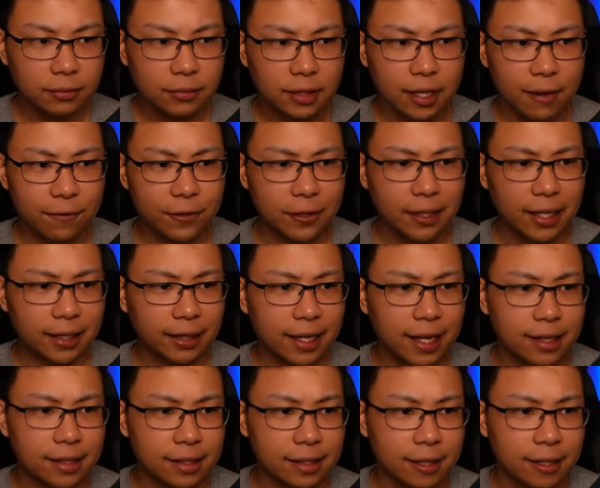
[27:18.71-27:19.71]
I feel like
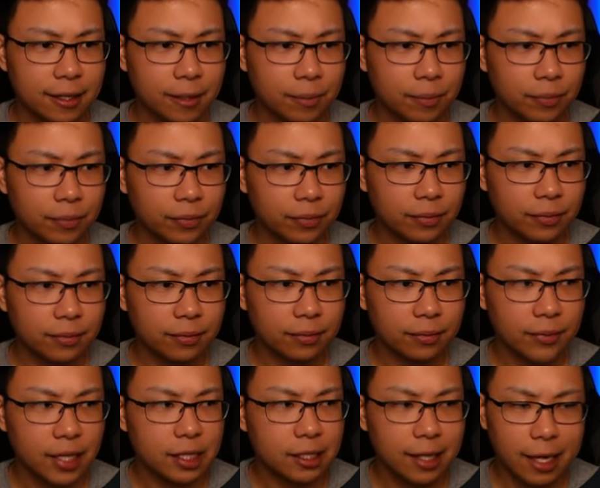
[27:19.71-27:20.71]
that's um,
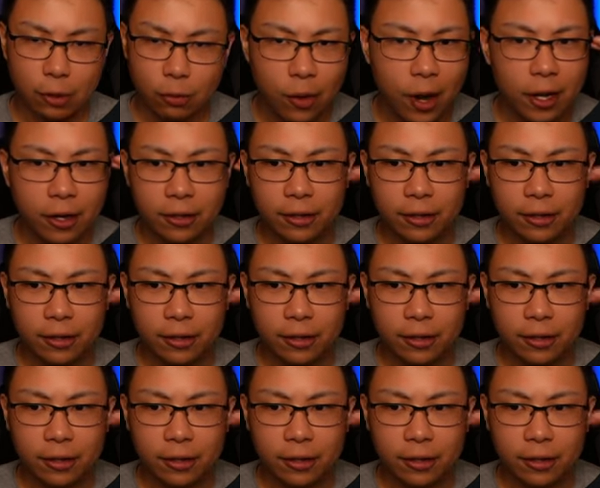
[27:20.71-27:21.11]
that's like right on